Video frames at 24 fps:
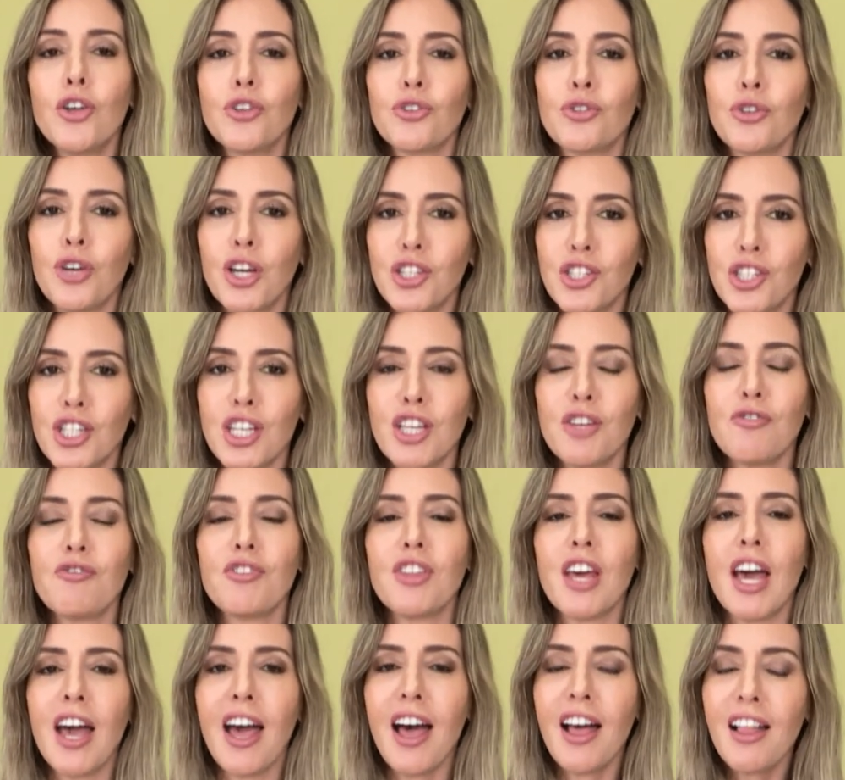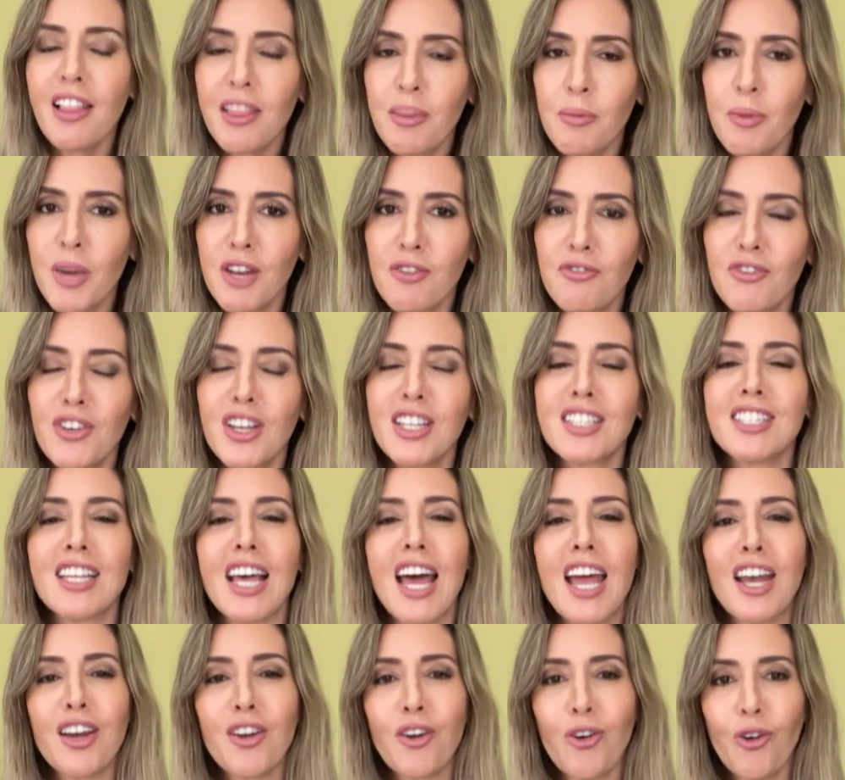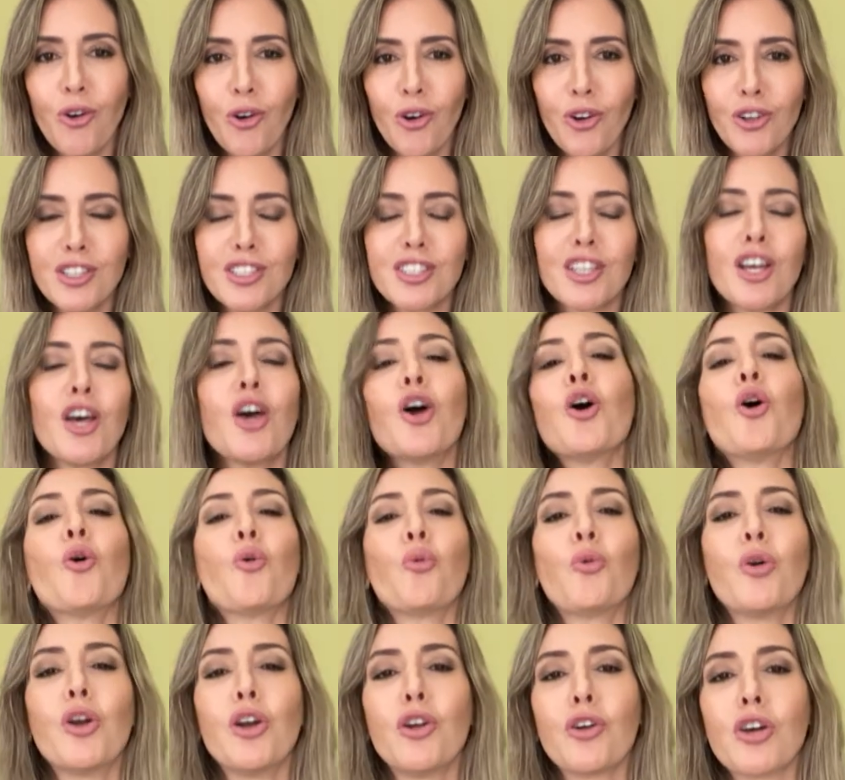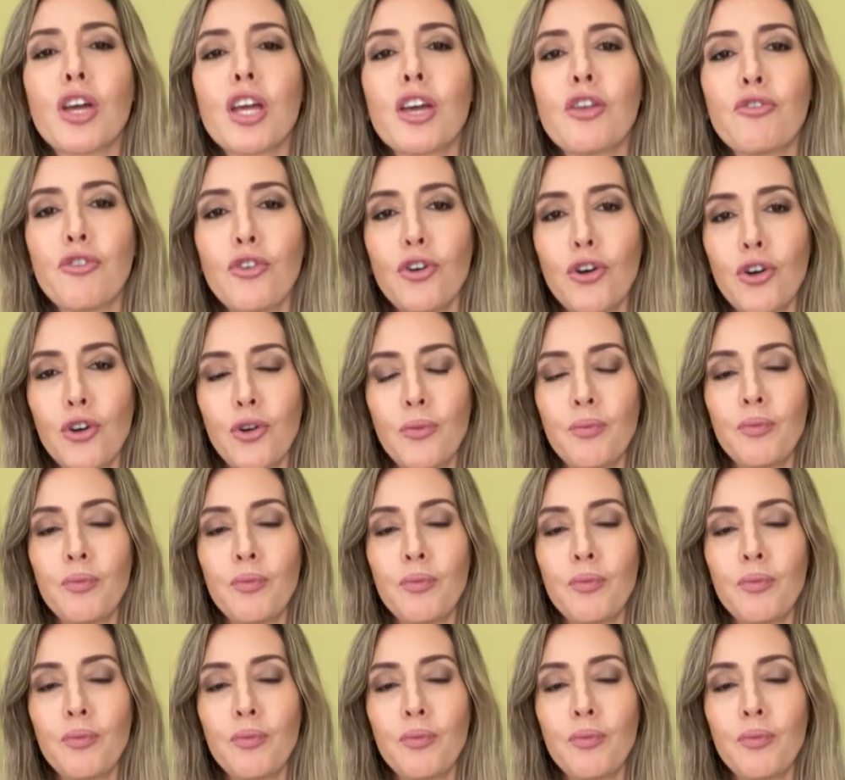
to achieve the health benefits and goals we're looking for.